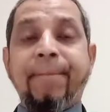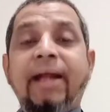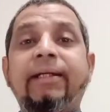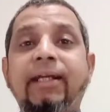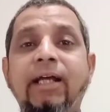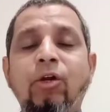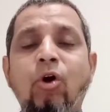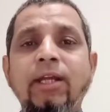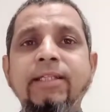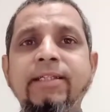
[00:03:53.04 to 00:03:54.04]
Practical
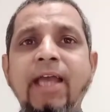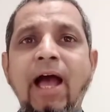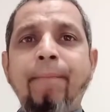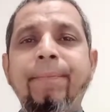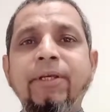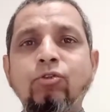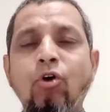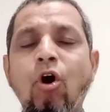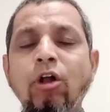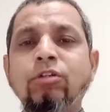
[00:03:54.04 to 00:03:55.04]
knowledge gap
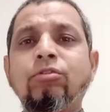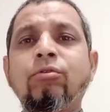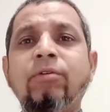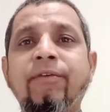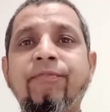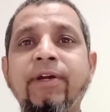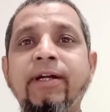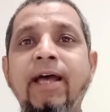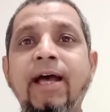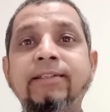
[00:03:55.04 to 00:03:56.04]
is also
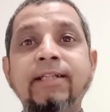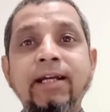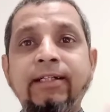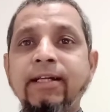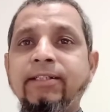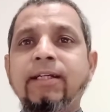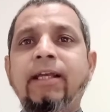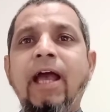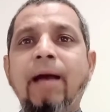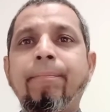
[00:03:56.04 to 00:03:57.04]
referred as literature
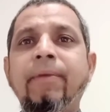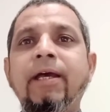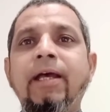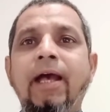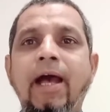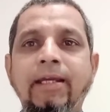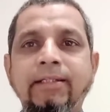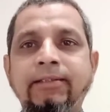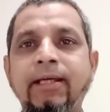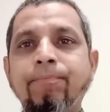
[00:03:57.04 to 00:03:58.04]
gap.
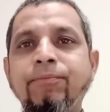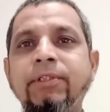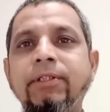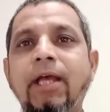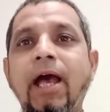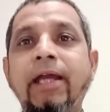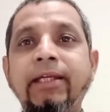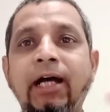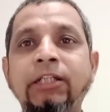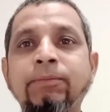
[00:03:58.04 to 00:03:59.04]

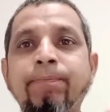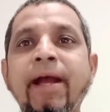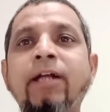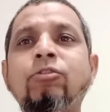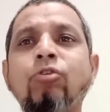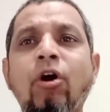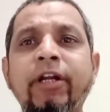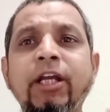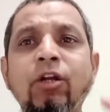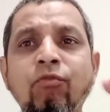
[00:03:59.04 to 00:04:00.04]
Any aspects
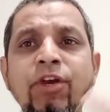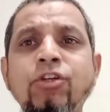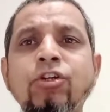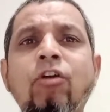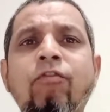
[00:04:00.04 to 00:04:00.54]
or innovation